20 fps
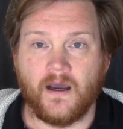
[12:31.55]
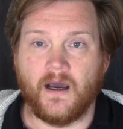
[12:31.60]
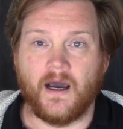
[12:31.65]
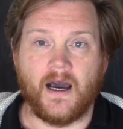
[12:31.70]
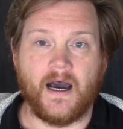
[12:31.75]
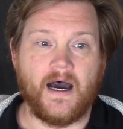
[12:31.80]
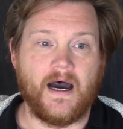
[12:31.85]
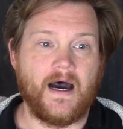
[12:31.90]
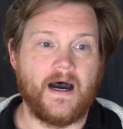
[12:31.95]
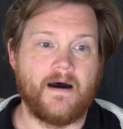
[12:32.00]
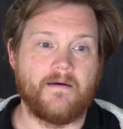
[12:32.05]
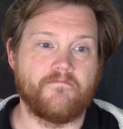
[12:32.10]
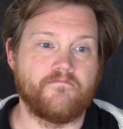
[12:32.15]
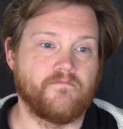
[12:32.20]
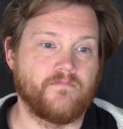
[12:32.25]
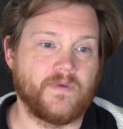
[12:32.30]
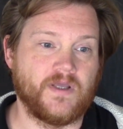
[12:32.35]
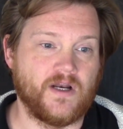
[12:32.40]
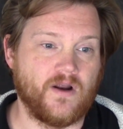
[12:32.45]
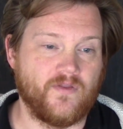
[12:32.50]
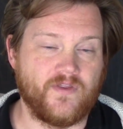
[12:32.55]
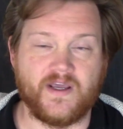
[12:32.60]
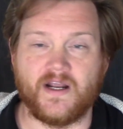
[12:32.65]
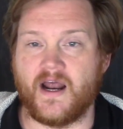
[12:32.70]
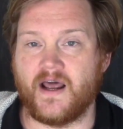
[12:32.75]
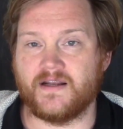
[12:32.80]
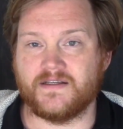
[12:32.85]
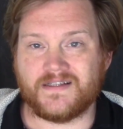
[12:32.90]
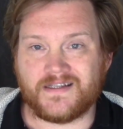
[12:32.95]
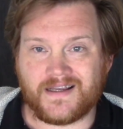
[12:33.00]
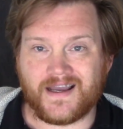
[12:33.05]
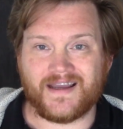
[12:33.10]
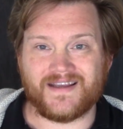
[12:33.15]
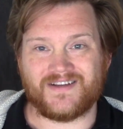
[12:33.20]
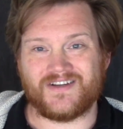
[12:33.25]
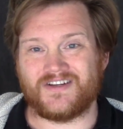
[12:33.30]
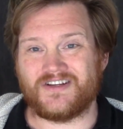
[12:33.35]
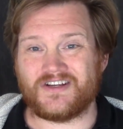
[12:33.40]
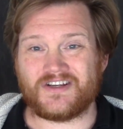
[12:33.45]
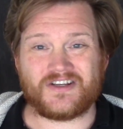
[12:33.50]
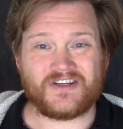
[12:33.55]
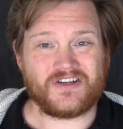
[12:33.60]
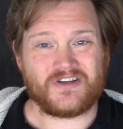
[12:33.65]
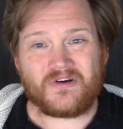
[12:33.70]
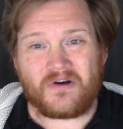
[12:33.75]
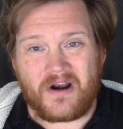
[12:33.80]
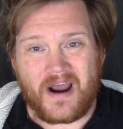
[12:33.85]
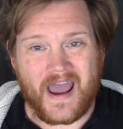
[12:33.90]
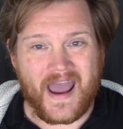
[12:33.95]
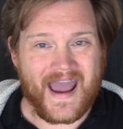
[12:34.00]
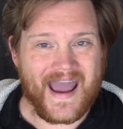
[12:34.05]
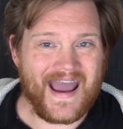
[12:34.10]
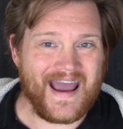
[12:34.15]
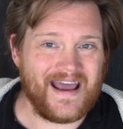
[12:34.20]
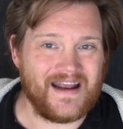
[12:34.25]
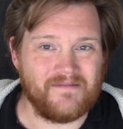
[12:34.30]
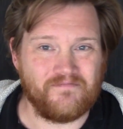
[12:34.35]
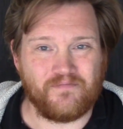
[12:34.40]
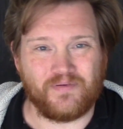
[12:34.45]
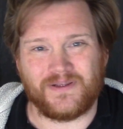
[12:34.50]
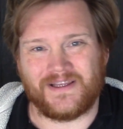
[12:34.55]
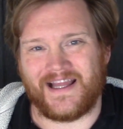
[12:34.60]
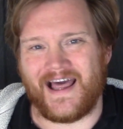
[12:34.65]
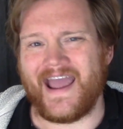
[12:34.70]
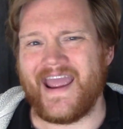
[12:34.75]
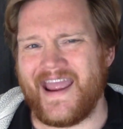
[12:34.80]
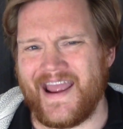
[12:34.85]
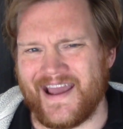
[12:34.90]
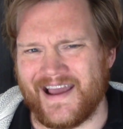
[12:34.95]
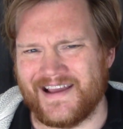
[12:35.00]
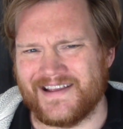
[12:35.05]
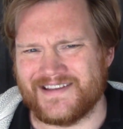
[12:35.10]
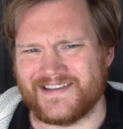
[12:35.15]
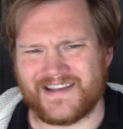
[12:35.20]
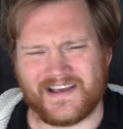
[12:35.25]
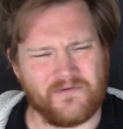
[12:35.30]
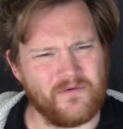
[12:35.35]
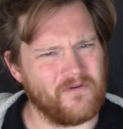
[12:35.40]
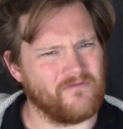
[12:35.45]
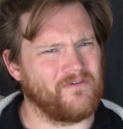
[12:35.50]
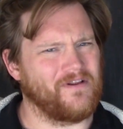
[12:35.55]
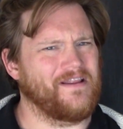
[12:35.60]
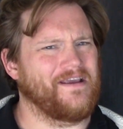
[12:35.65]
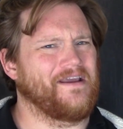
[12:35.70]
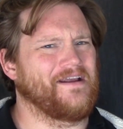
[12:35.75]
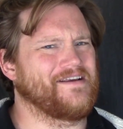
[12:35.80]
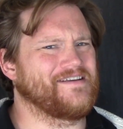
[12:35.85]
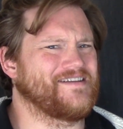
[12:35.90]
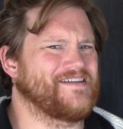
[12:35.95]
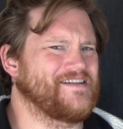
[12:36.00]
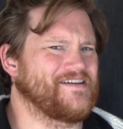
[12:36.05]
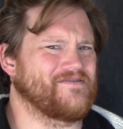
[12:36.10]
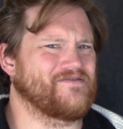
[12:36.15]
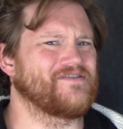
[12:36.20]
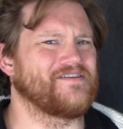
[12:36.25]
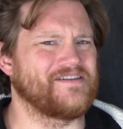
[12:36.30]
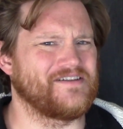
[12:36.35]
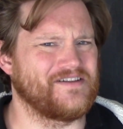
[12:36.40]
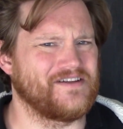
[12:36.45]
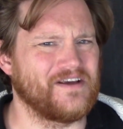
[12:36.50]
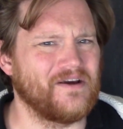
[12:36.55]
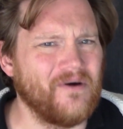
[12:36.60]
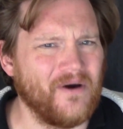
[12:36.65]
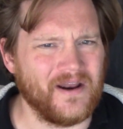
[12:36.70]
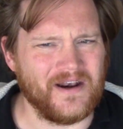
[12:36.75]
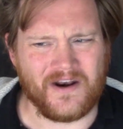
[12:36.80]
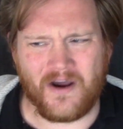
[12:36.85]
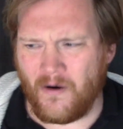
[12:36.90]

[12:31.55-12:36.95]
you know, the United States just sort of had plans. They weren't really gonna seriously do it.